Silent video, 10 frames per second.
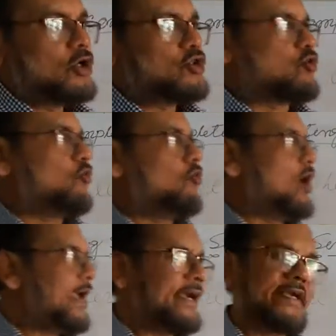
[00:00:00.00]
So
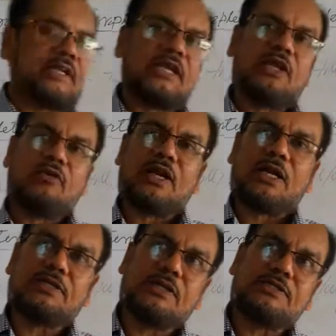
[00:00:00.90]
when till or
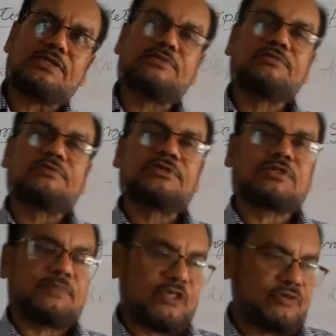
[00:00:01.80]
until is used
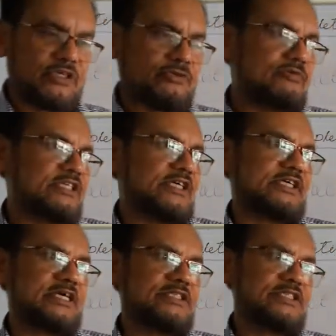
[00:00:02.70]
between two
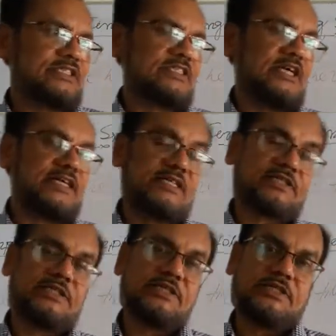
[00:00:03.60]
sentences, the
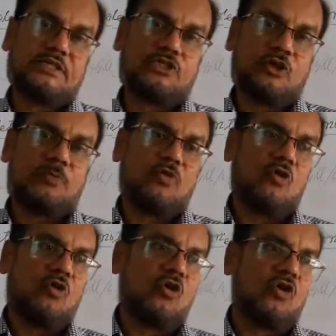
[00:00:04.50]
next sentence, of
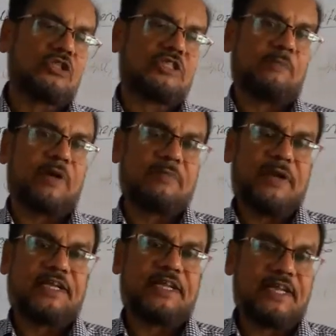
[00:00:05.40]
course,
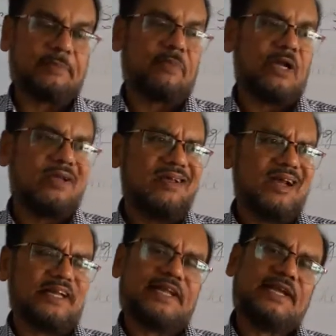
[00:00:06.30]
affirmative,
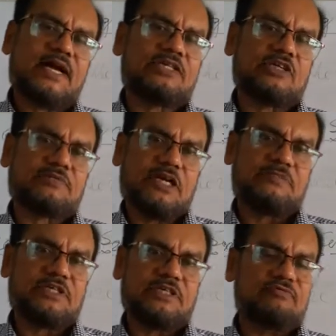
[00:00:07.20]
and any kinds of
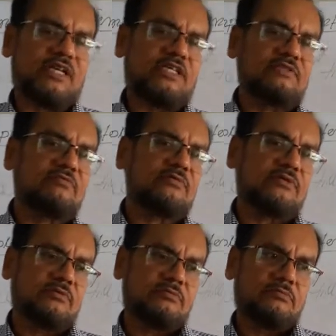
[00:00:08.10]
subject you can use.